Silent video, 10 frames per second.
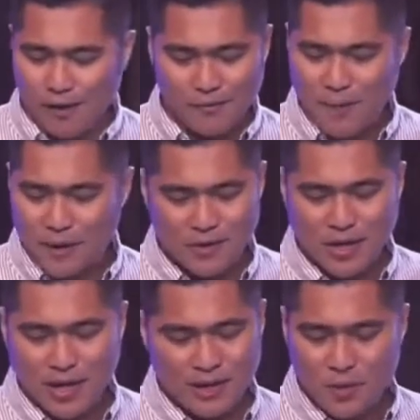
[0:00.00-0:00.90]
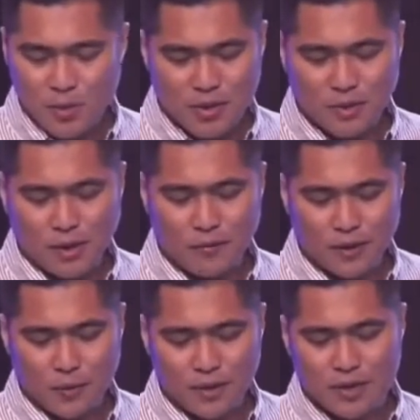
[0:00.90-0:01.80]
of Mount Sinai was
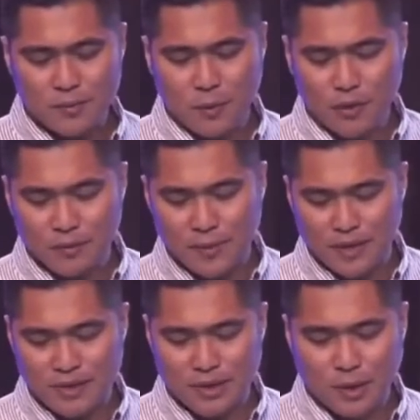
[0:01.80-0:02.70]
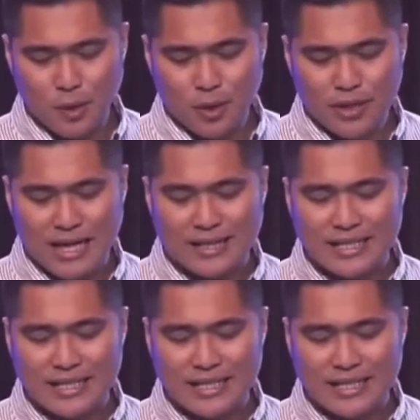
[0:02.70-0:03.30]
covered with smoke because the Lord had